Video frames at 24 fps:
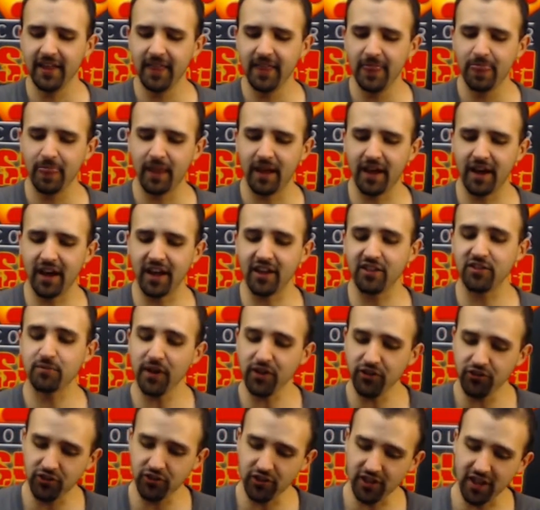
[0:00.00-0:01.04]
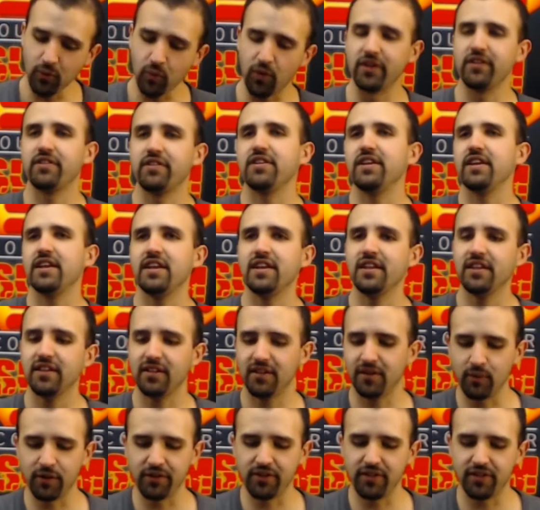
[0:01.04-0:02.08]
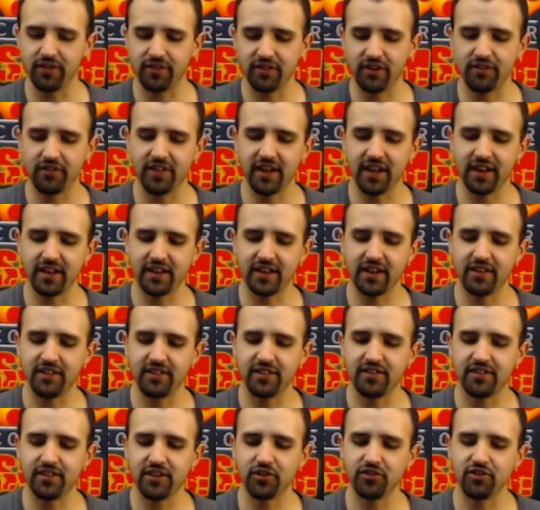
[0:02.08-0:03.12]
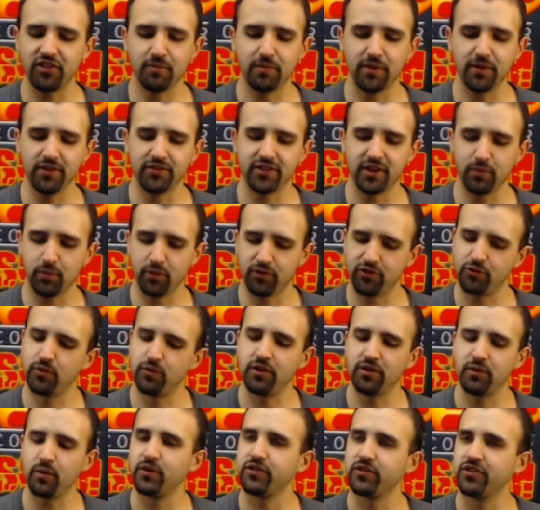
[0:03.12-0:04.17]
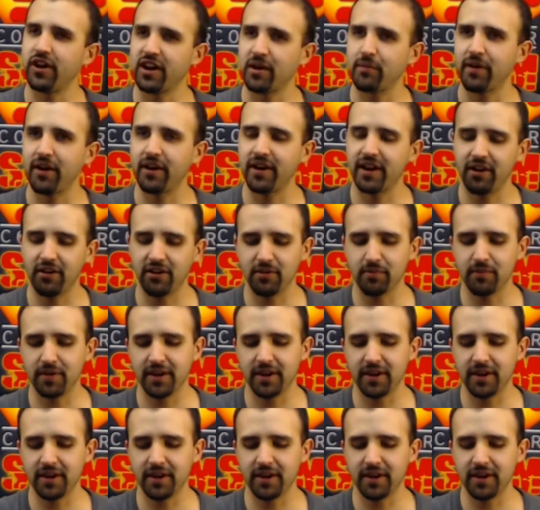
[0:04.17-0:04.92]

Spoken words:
Especially once he starts getting his synergy built up, which we'll talk about here in a minute.